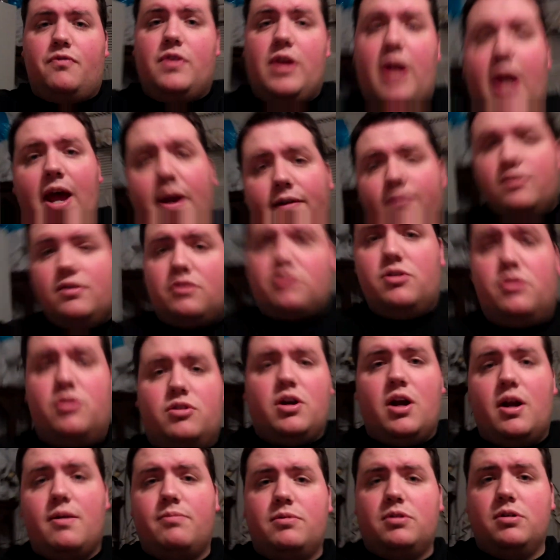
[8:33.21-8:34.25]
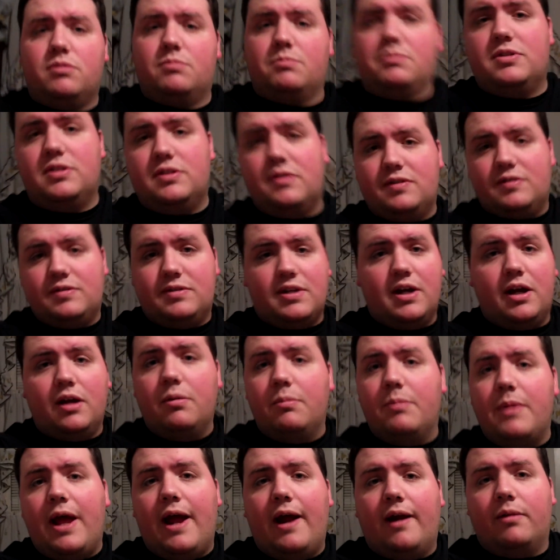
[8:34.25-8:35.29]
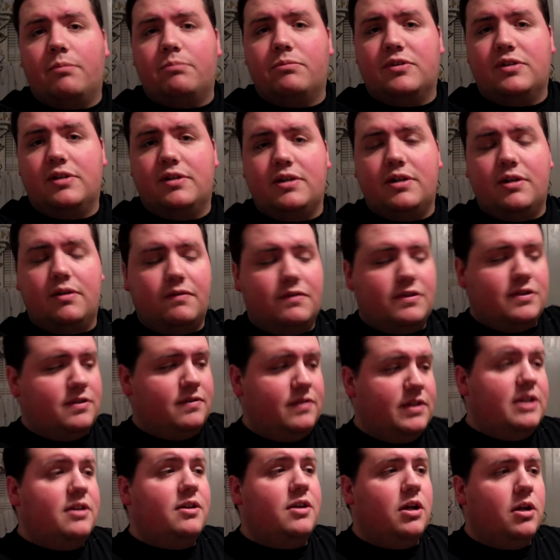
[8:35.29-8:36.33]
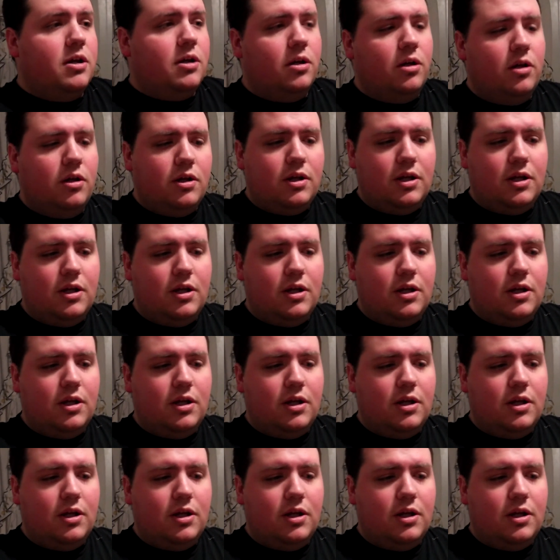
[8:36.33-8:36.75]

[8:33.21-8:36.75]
If you haven't subscribed to him, tell him Adam sent, sent you.